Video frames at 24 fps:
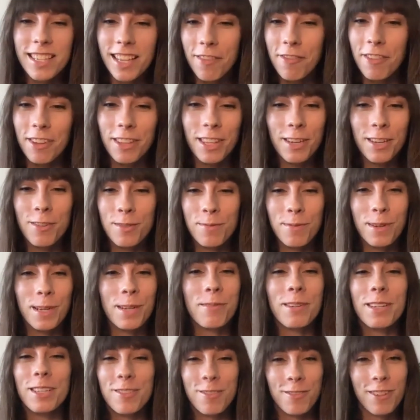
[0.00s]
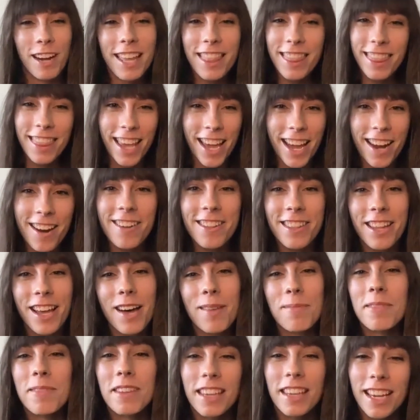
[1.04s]
Everything was pretty much right there on the
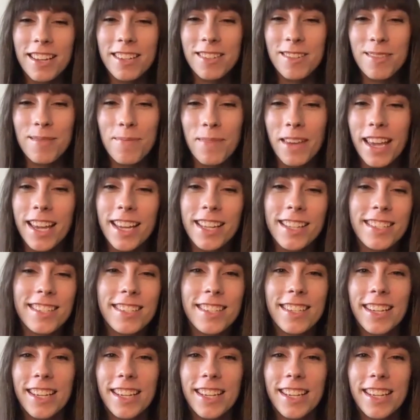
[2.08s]
application page.